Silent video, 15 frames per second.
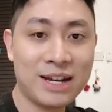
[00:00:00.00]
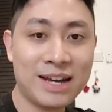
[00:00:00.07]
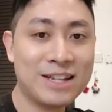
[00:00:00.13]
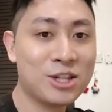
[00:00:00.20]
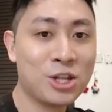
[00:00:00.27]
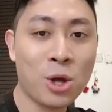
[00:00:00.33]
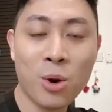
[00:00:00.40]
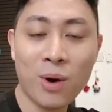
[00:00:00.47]
There
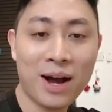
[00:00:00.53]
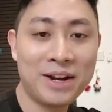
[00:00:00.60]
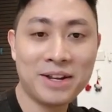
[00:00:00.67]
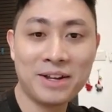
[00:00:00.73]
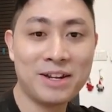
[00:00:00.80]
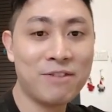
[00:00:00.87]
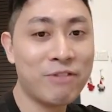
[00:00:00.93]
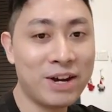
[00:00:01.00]
is no
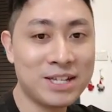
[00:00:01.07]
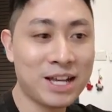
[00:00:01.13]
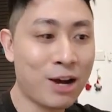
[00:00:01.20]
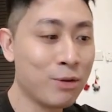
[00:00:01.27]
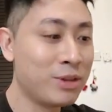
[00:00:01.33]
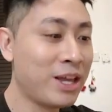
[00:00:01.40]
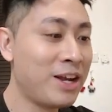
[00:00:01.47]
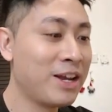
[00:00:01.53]
other device
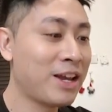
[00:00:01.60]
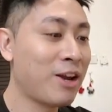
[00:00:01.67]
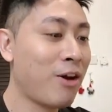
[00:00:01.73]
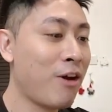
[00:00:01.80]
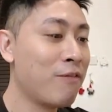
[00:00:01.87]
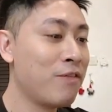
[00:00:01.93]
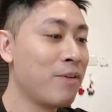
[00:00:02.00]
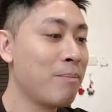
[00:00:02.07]
out there that can
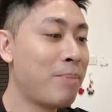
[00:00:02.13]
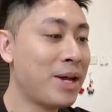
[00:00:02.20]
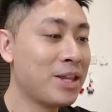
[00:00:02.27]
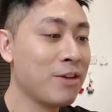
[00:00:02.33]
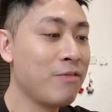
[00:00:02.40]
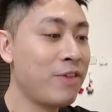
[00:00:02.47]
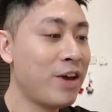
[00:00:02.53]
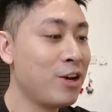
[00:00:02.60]
offer
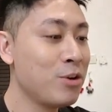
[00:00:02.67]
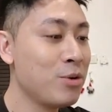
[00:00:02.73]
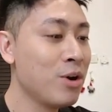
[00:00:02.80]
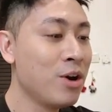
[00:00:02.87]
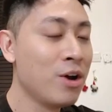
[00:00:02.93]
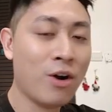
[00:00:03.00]
better value